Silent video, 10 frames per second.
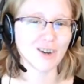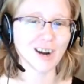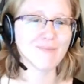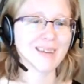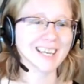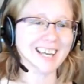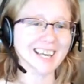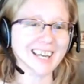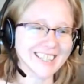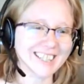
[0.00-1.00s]
try to make
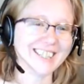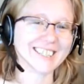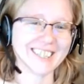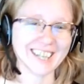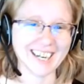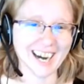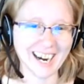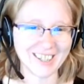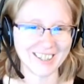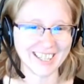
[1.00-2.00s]
England look like
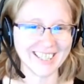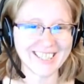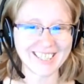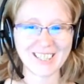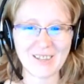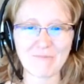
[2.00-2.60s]
Ireland.